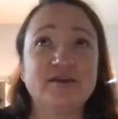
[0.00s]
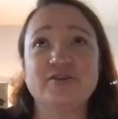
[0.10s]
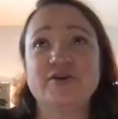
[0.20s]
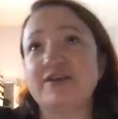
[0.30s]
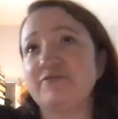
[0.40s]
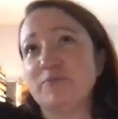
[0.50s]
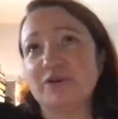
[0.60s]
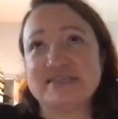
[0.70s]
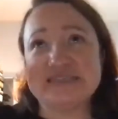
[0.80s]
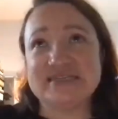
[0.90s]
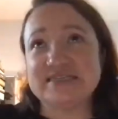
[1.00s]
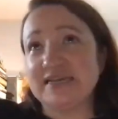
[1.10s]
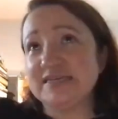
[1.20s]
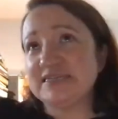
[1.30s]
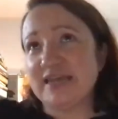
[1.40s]
not everybody's in-
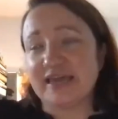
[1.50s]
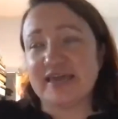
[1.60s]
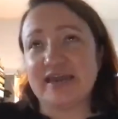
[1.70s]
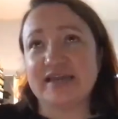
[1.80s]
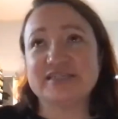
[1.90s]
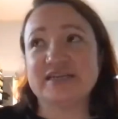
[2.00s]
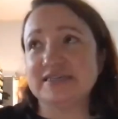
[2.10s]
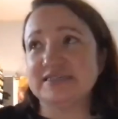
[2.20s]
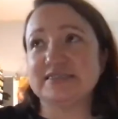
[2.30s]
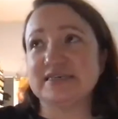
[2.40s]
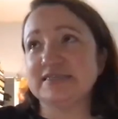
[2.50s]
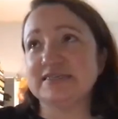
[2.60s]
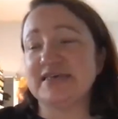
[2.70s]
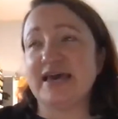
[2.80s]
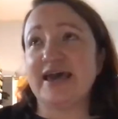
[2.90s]
internet connection is
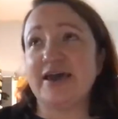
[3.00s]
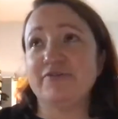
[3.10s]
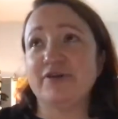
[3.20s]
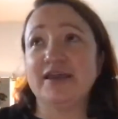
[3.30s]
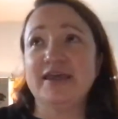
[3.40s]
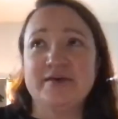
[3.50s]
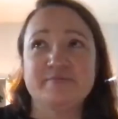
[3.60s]
is there and